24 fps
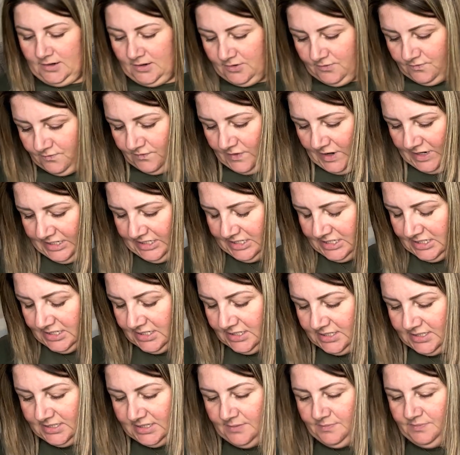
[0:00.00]
Right,
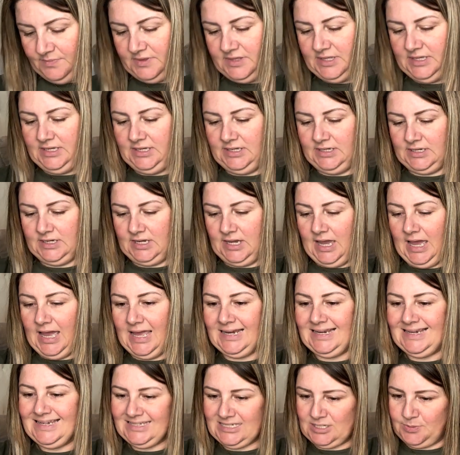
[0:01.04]
something a
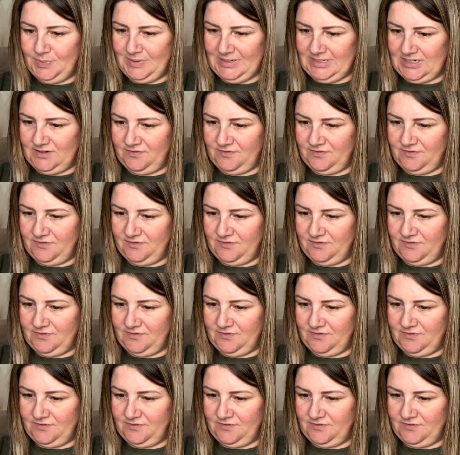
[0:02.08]
little bit